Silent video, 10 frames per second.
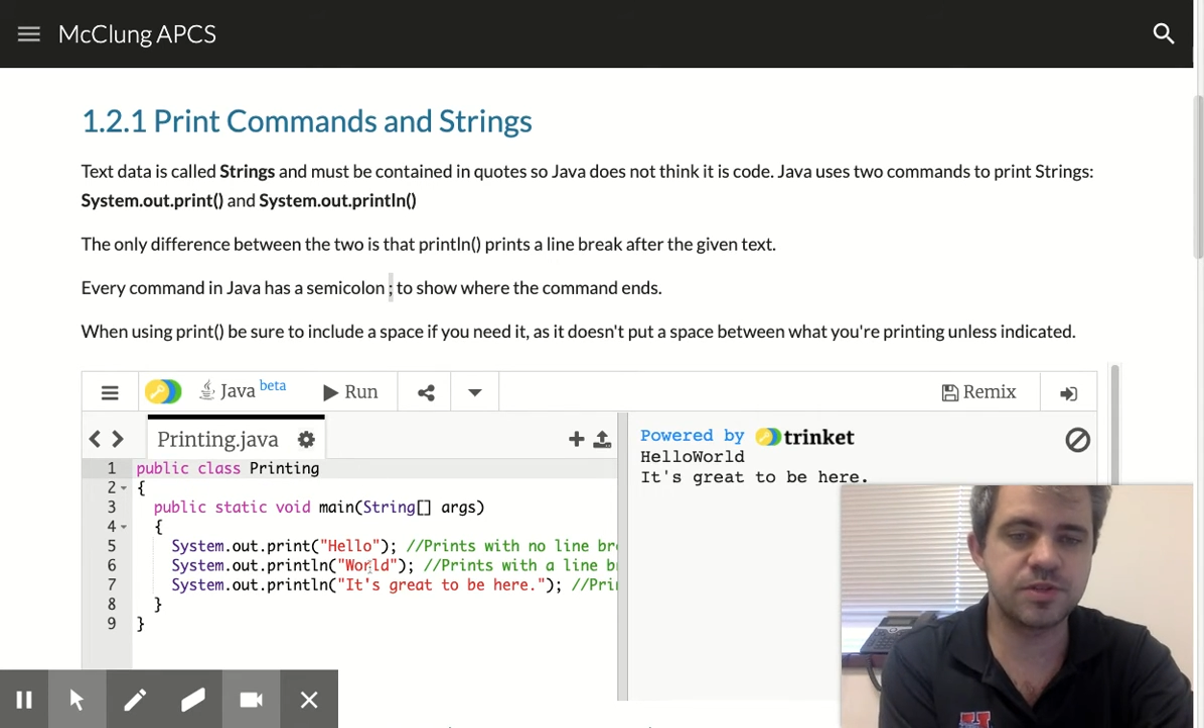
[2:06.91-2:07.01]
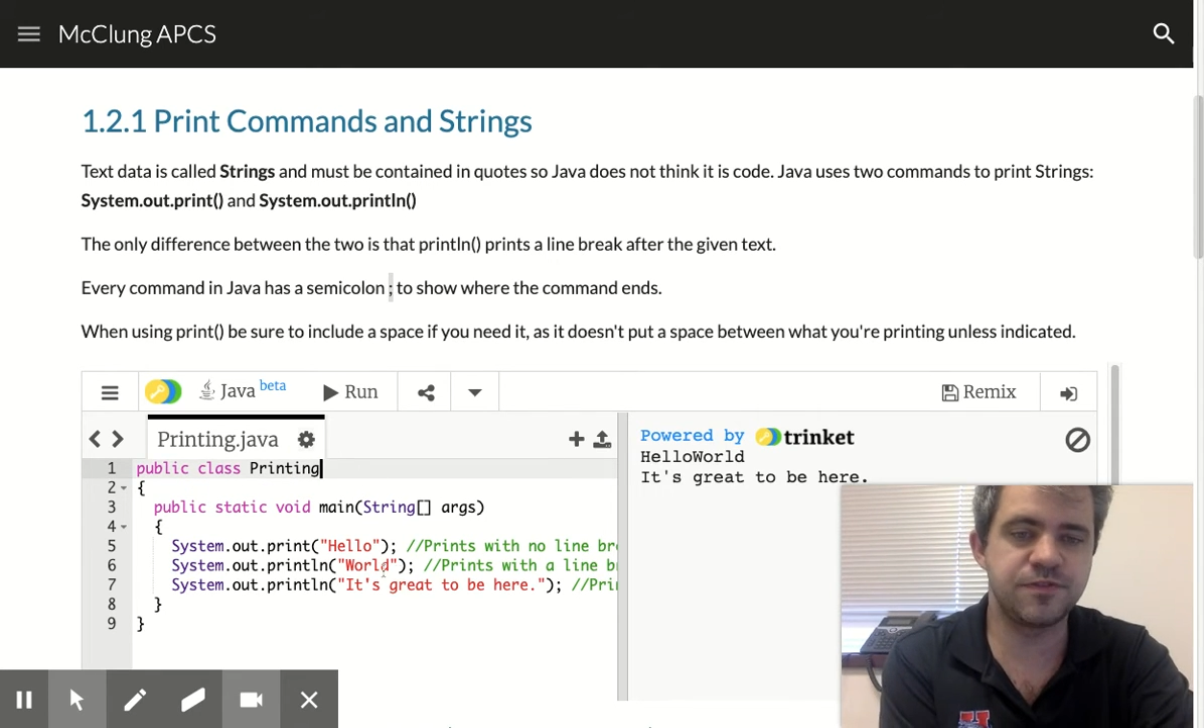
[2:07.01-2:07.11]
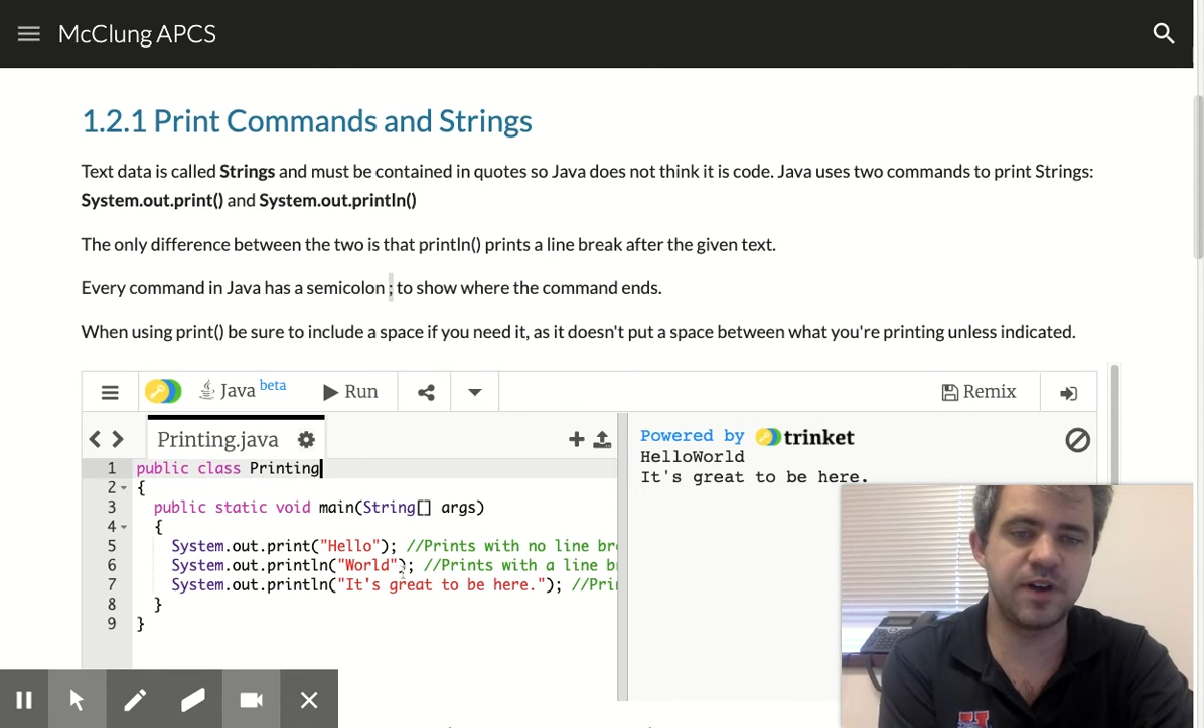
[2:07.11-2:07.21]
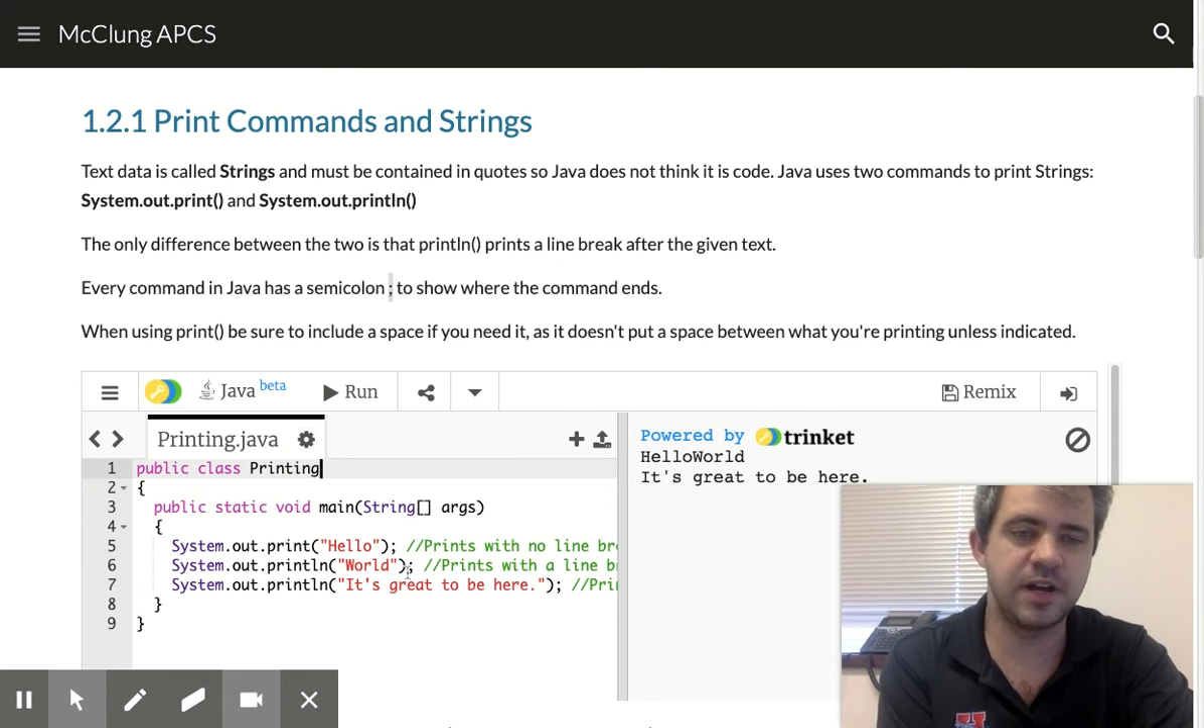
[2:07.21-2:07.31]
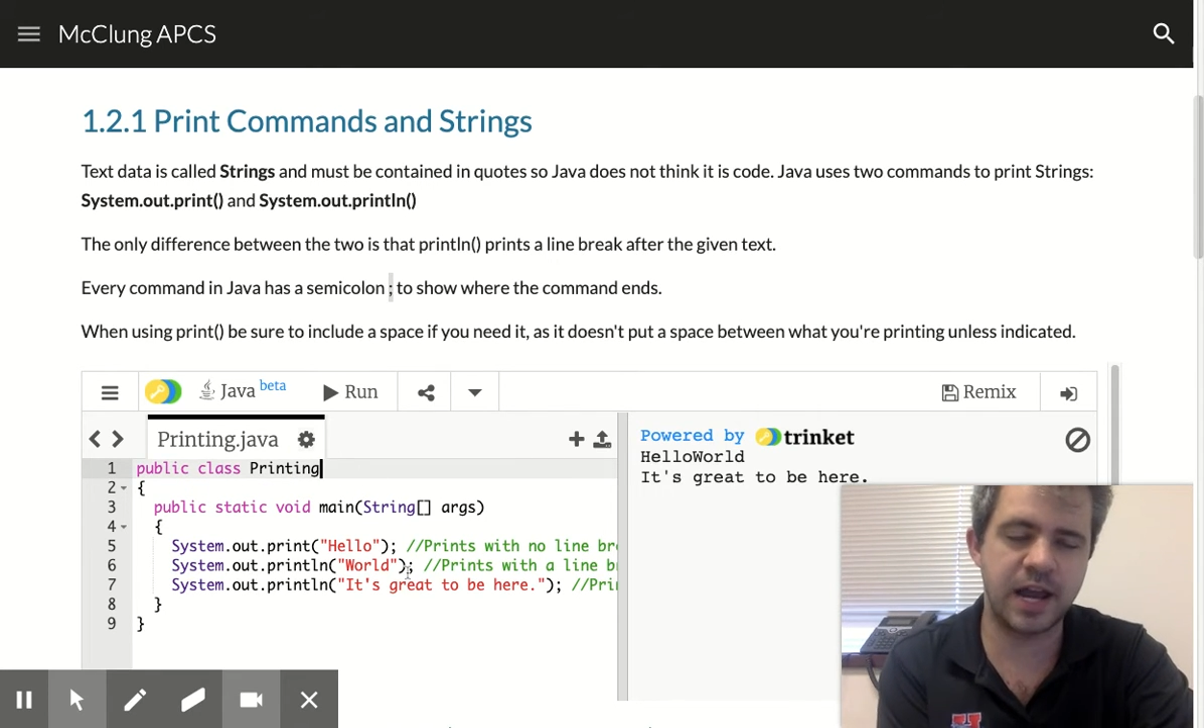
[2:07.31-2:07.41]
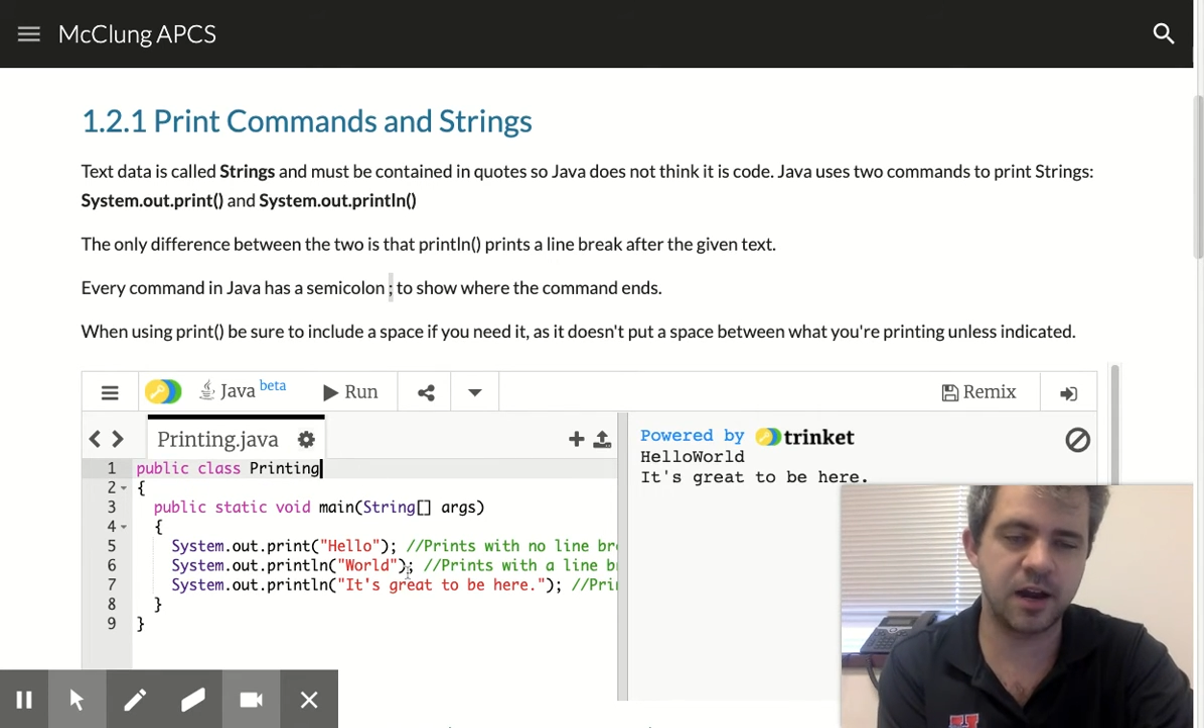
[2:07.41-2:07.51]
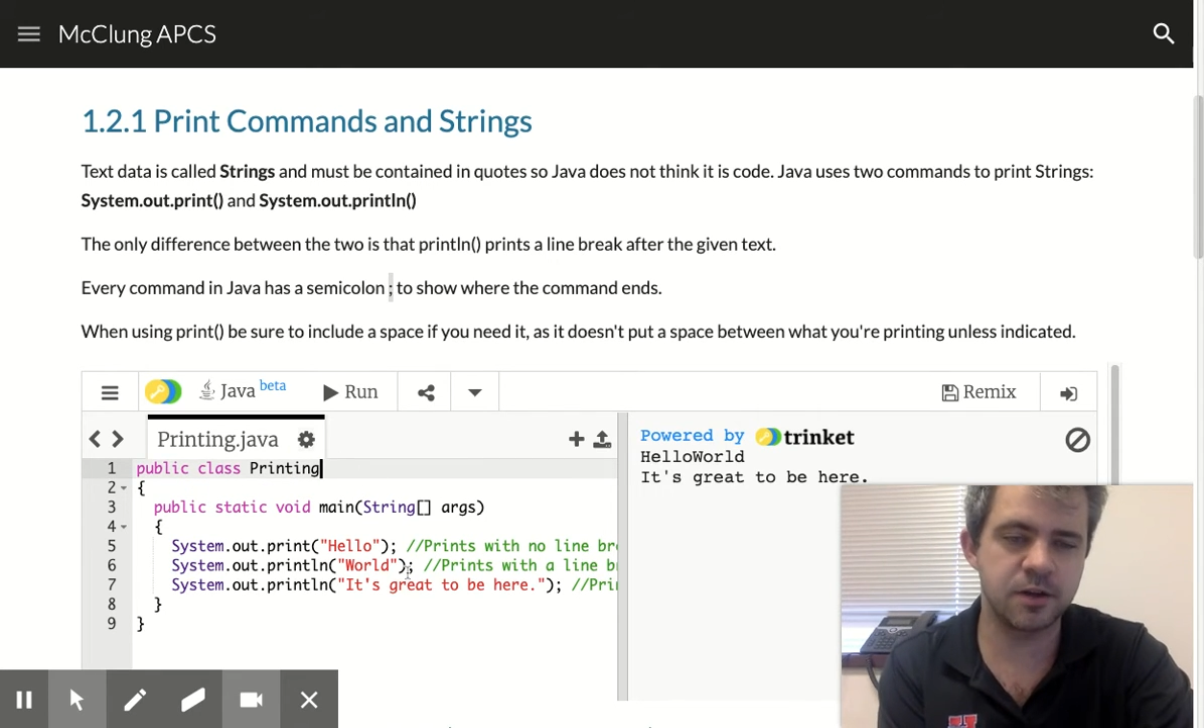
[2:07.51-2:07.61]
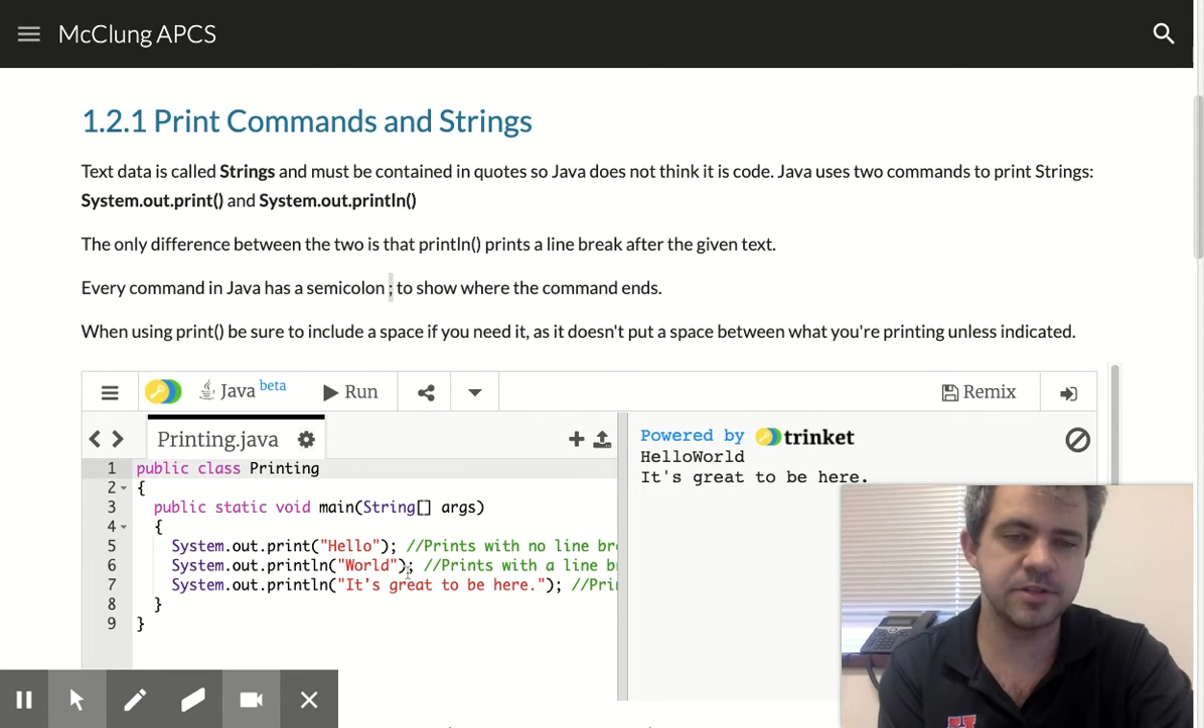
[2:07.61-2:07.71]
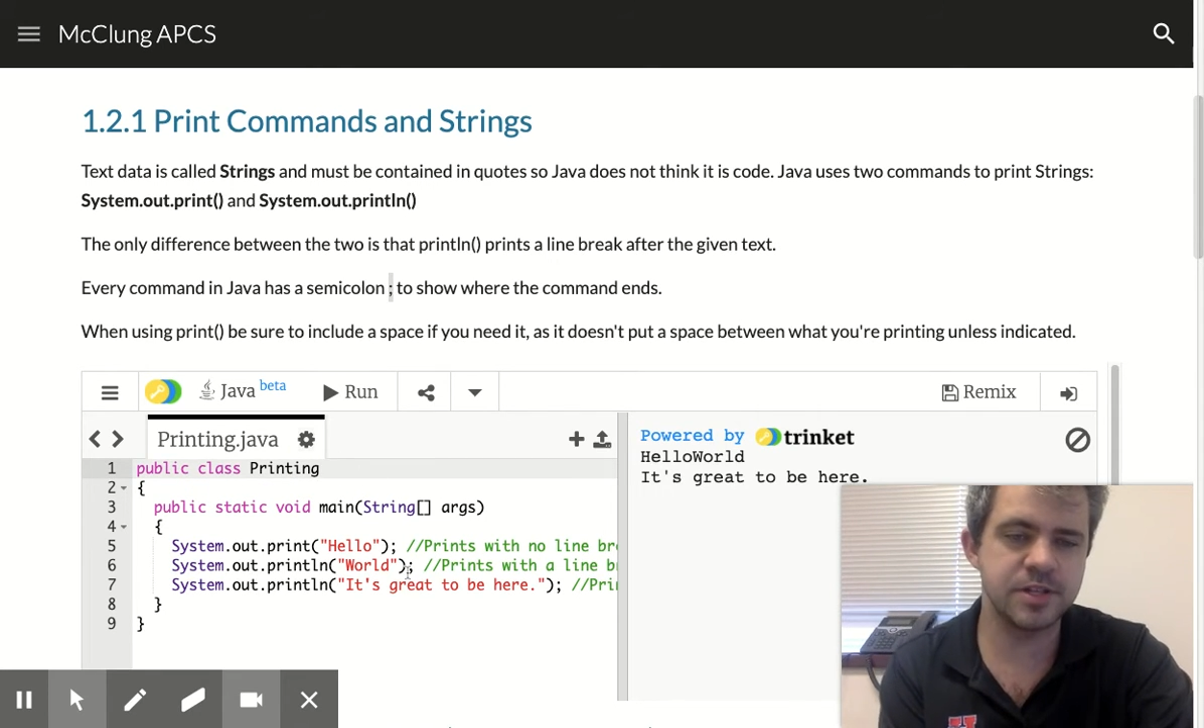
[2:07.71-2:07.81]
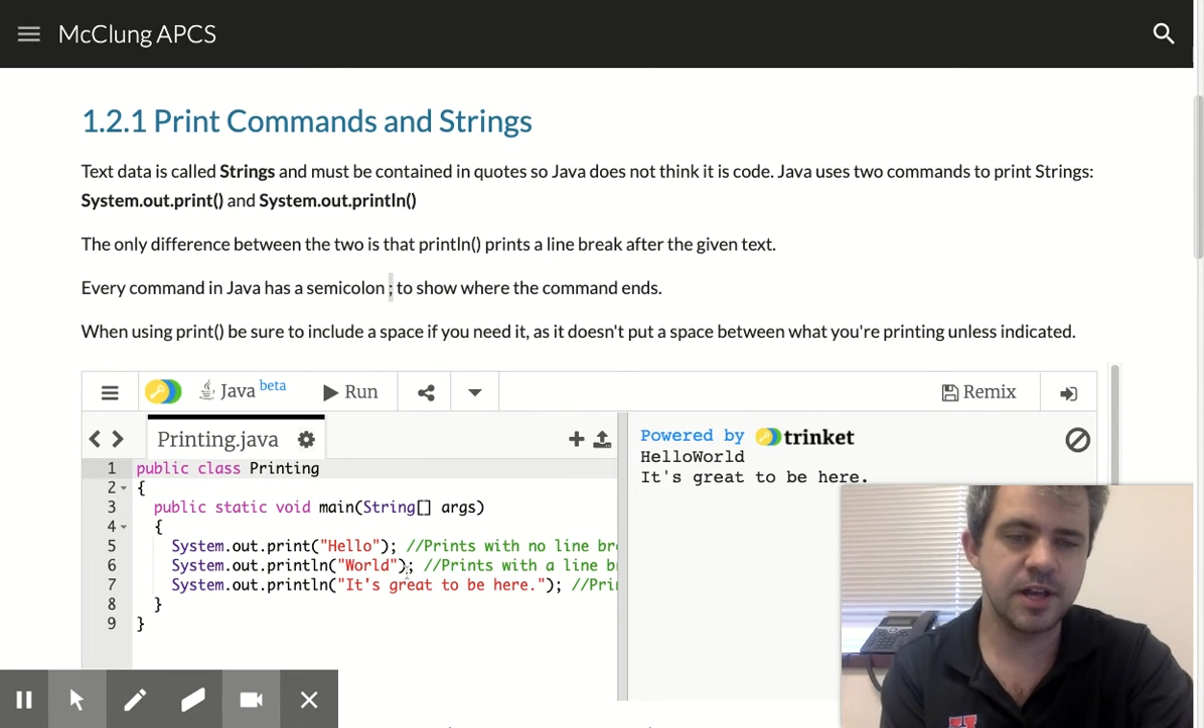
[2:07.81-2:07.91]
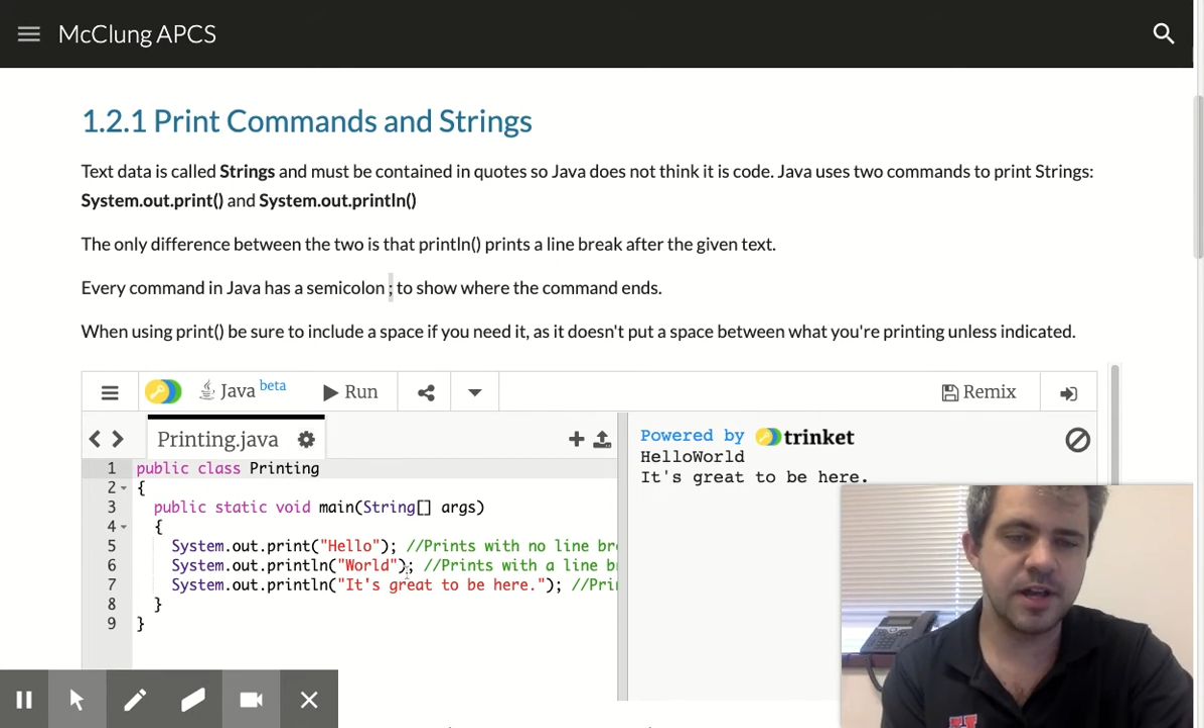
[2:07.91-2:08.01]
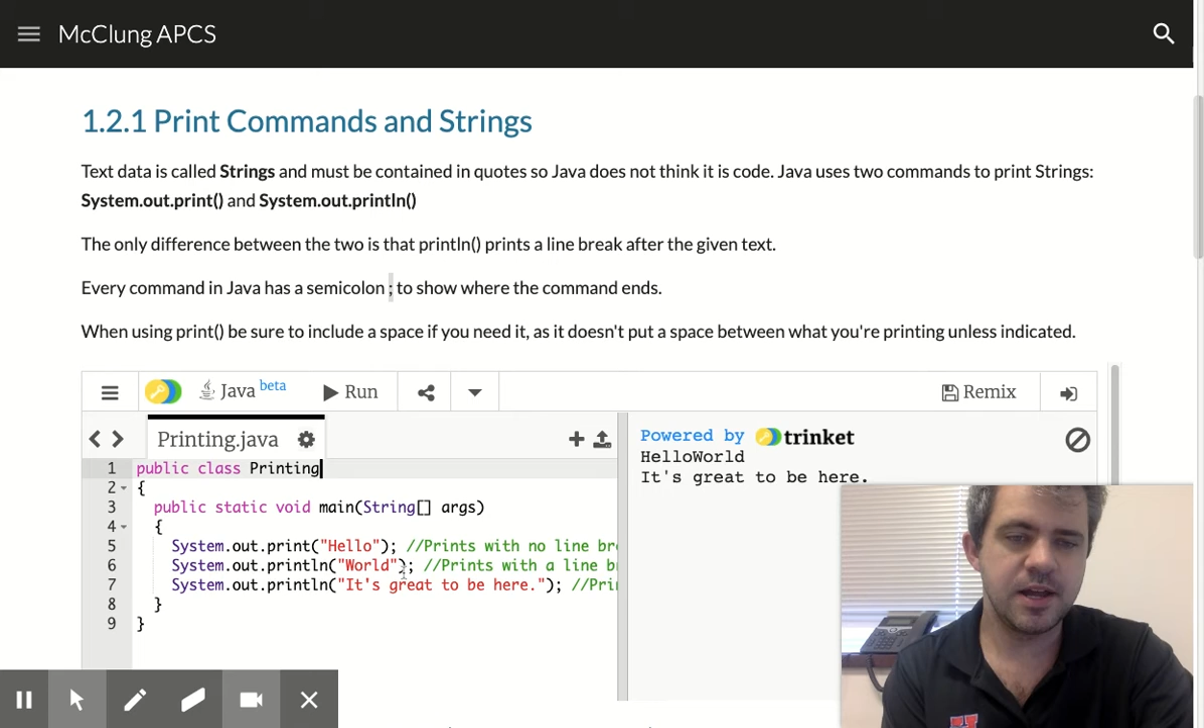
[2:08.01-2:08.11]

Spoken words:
of fun errors